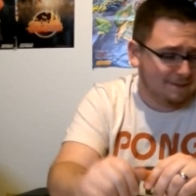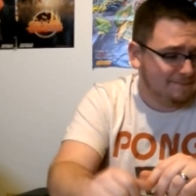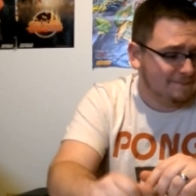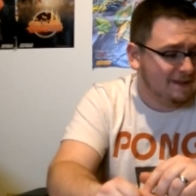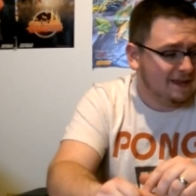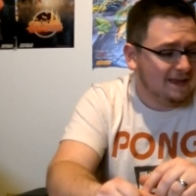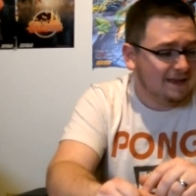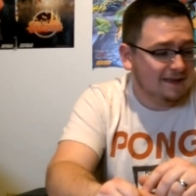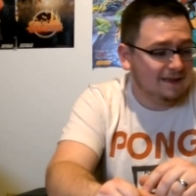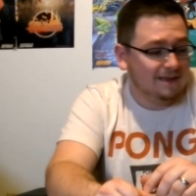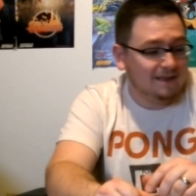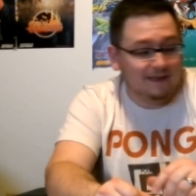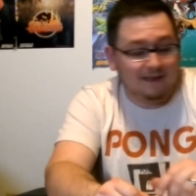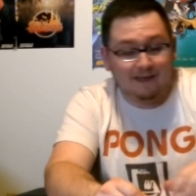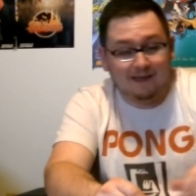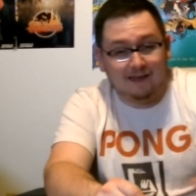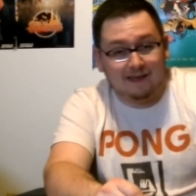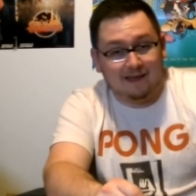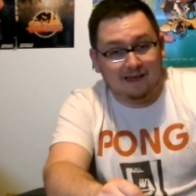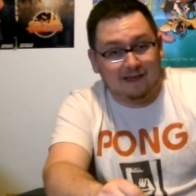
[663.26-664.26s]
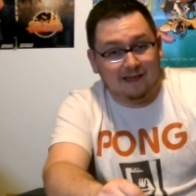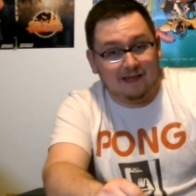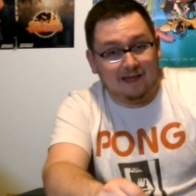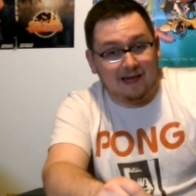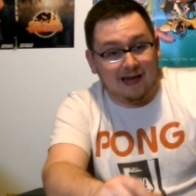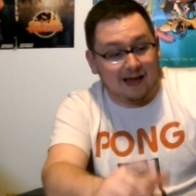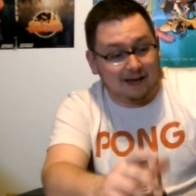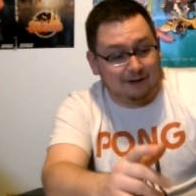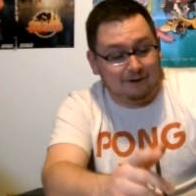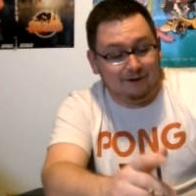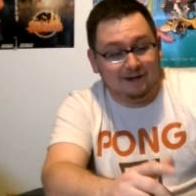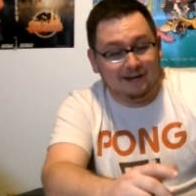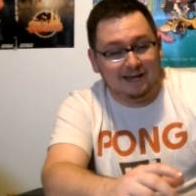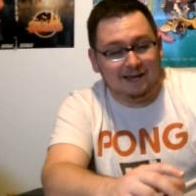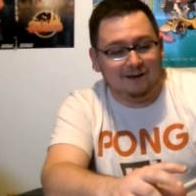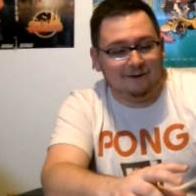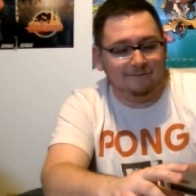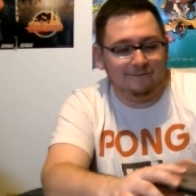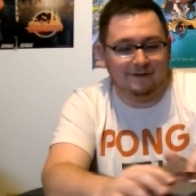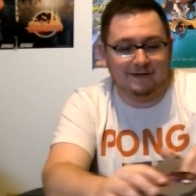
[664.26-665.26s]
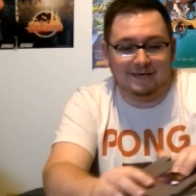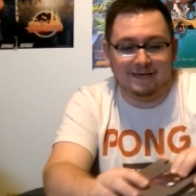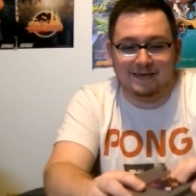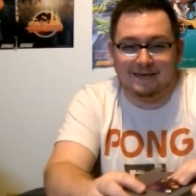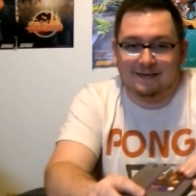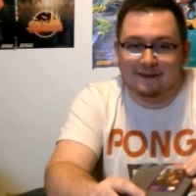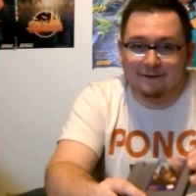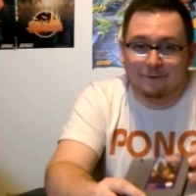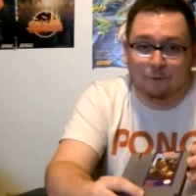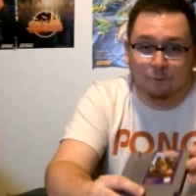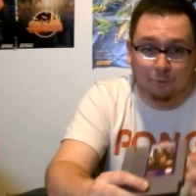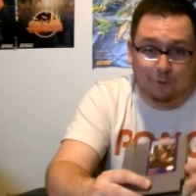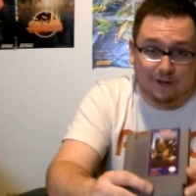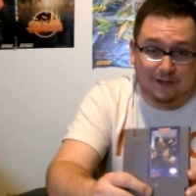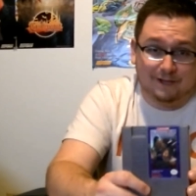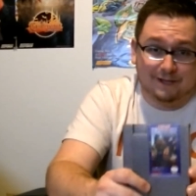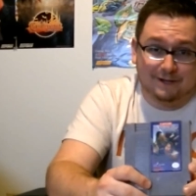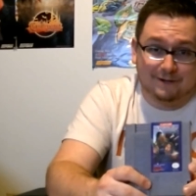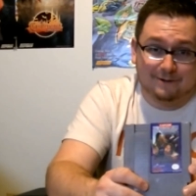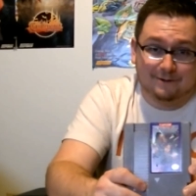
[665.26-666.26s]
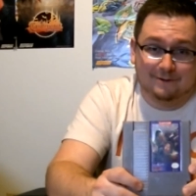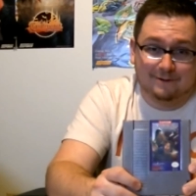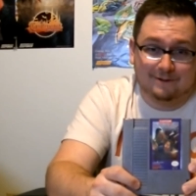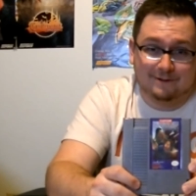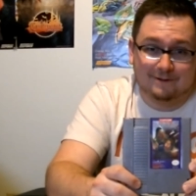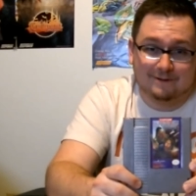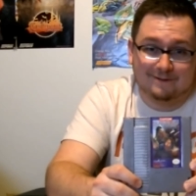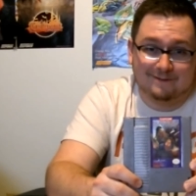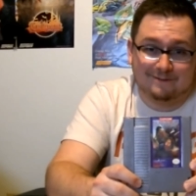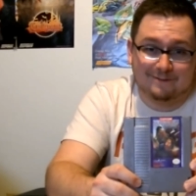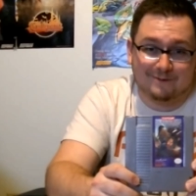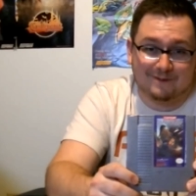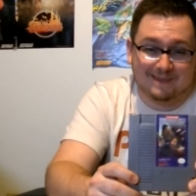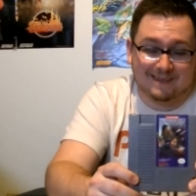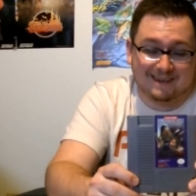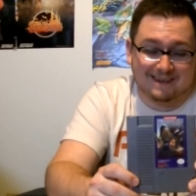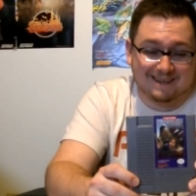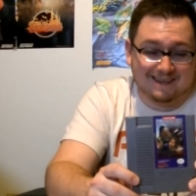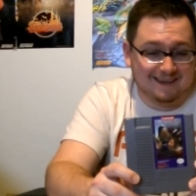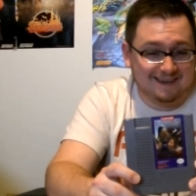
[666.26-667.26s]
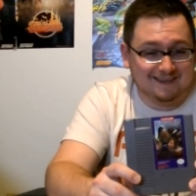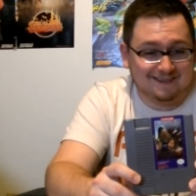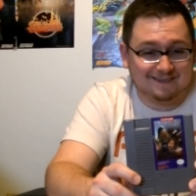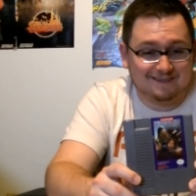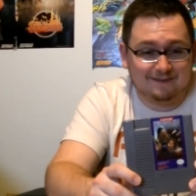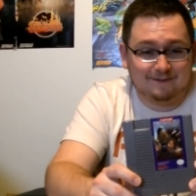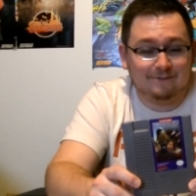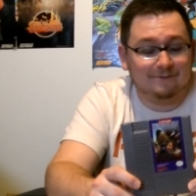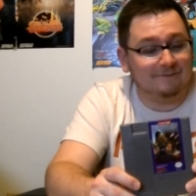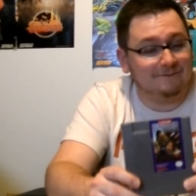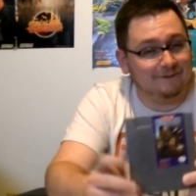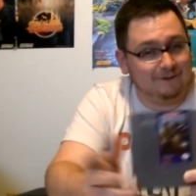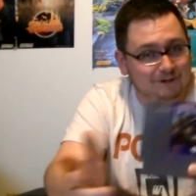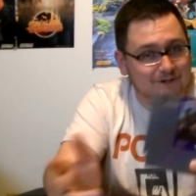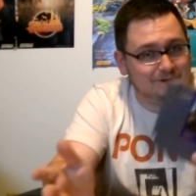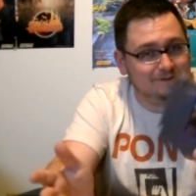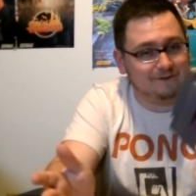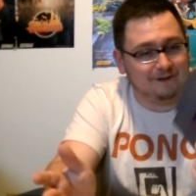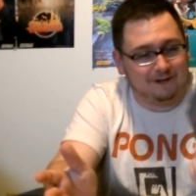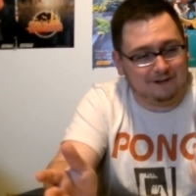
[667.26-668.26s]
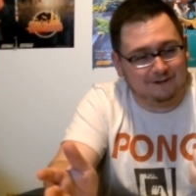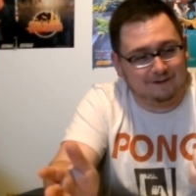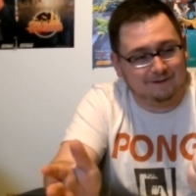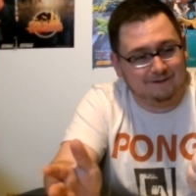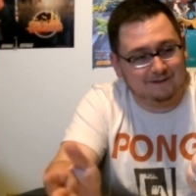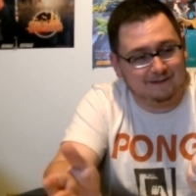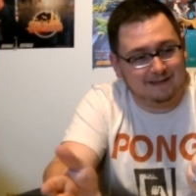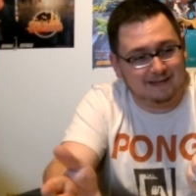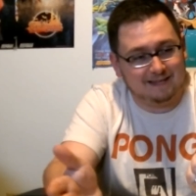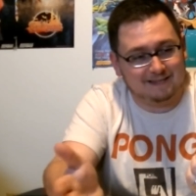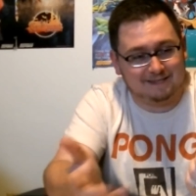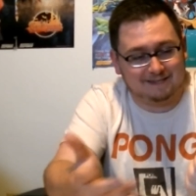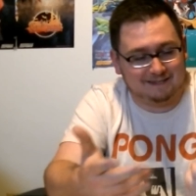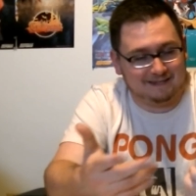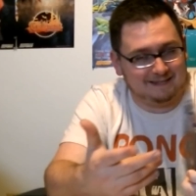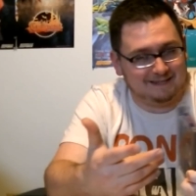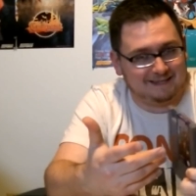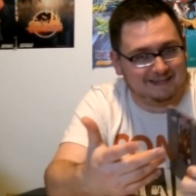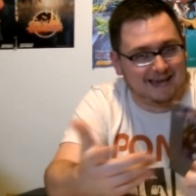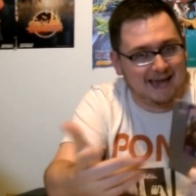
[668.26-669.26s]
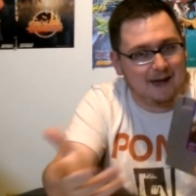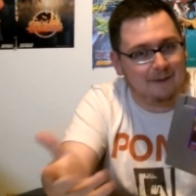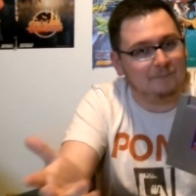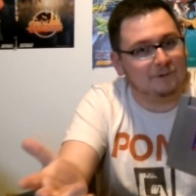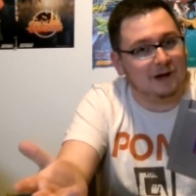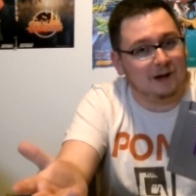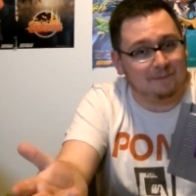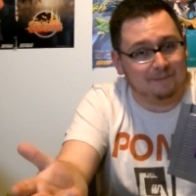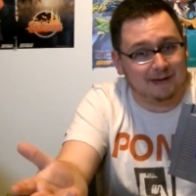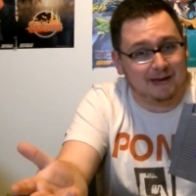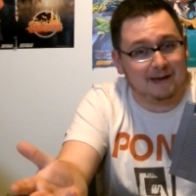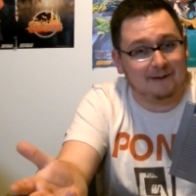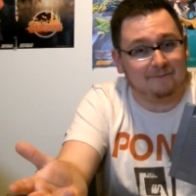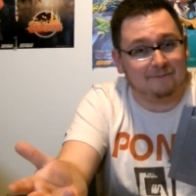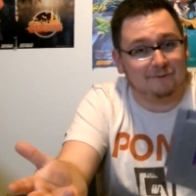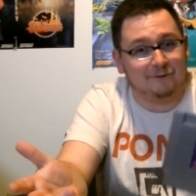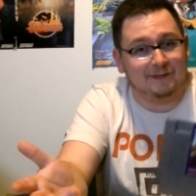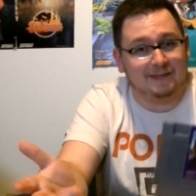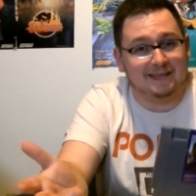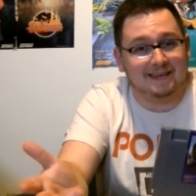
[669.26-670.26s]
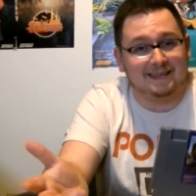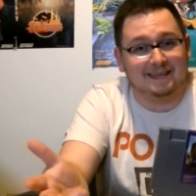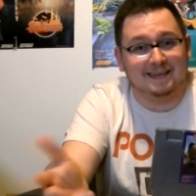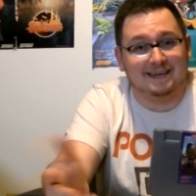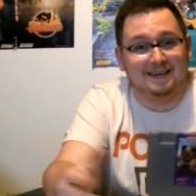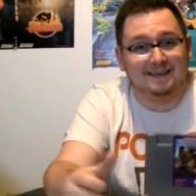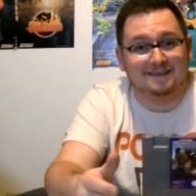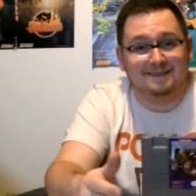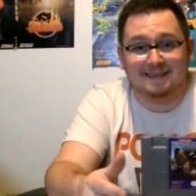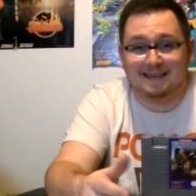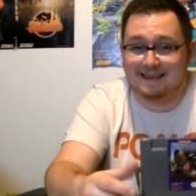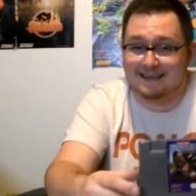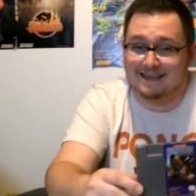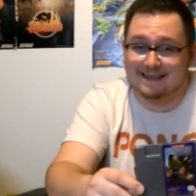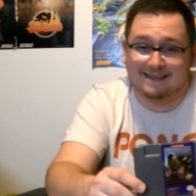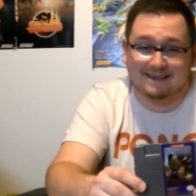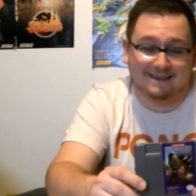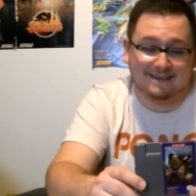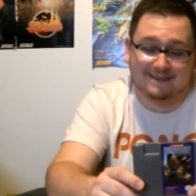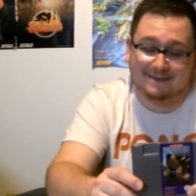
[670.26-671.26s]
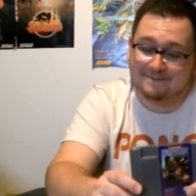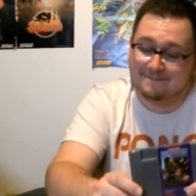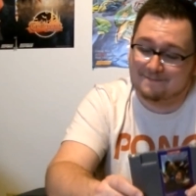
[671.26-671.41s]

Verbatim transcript: mind. I couldn't help but get Willow for the NES. First of all, it's it's a Capcom game for the NES, and